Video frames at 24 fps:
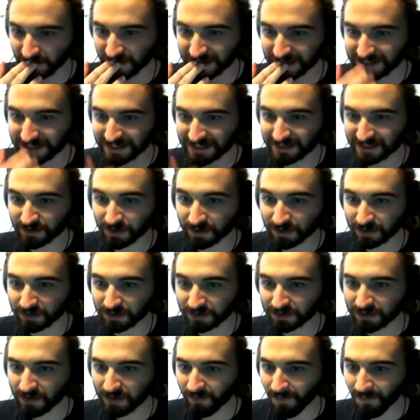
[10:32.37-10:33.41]
not ideal.
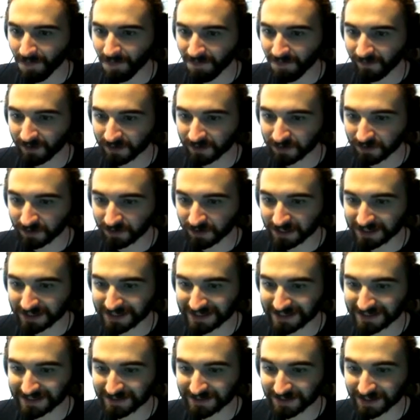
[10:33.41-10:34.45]
Not
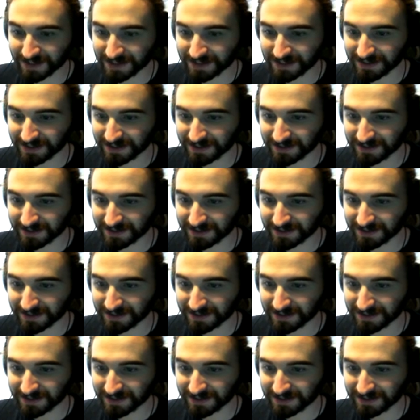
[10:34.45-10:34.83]
ideal.